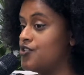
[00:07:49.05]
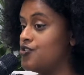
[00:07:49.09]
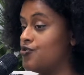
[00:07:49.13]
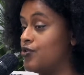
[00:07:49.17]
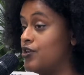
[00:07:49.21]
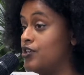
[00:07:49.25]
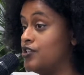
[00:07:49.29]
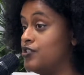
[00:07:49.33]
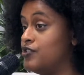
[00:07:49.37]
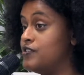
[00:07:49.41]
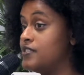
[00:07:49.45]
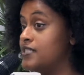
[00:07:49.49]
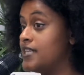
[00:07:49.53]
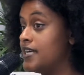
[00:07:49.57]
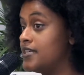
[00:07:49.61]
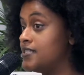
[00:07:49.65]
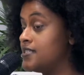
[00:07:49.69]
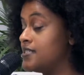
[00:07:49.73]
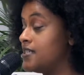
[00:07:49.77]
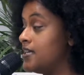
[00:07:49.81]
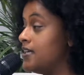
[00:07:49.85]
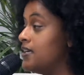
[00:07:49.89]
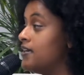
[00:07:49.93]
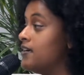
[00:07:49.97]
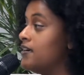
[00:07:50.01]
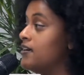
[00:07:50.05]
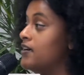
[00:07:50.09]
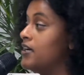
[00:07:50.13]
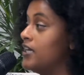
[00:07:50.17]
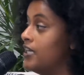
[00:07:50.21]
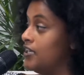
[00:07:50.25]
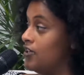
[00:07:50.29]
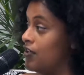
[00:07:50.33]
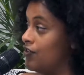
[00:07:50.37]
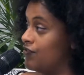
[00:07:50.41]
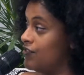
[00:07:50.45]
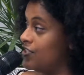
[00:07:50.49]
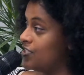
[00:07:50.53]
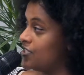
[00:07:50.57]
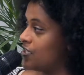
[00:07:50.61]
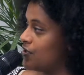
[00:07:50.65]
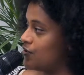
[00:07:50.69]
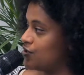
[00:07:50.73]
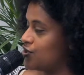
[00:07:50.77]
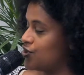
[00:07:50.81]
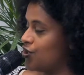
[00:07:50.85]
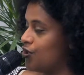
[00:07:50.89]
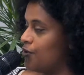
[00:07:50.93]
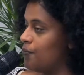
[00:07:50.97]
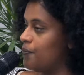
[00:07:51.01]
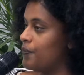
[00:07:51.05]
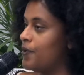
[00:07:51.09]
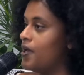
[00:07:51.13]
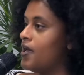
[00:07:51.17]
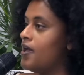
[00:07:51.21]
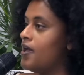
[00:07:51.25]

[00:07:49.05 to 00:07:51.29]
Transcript: through our newsletter, in our retail shop.